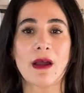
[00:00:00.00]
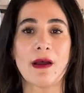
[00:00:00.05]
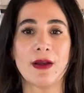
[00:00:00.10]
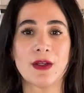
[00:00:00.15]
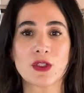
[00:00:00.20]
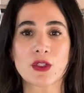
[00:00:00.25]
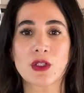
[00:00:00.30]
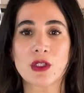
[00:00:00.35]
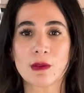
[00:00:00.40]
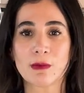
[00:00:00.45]

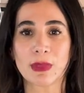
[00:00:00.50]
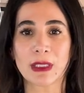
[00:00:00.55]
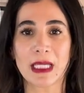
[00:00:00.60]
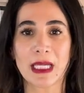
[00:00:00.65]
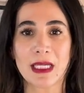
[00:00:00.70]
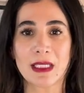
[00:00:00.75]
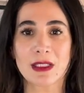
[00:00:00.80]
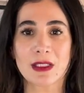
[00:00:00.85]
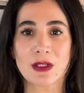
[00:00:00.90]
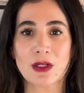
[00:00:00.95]
under a
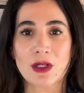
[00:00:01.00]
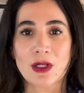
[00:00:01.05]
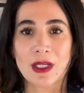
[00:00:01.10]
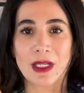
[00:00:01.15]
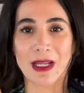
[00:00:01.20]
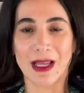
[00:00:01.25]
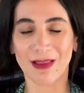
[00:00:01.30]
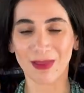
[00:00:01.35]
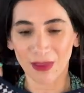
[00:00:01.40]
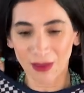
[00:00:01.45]
blazer,
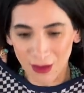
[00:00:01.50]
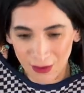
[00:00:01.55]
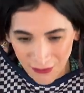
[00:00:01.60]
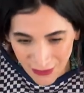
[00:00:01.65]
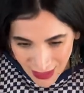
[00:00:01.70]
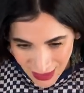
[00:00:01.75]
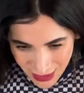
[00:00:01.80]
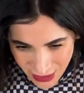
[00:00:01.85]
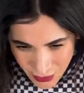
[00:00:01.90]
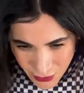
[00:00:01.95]
and I love
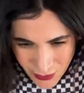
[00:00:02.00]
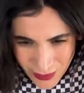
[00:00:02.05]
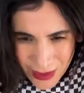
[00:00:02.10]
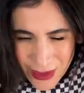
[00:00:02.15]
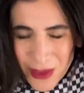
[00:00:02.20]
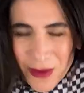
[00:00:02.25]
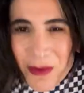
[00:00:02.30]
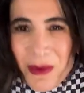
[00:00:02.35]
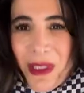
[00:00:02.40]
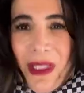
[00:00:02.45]
that it's
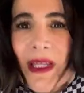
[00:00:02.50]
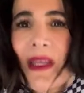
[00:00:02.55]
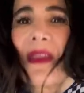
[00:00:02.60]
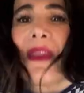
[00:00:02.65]
really, really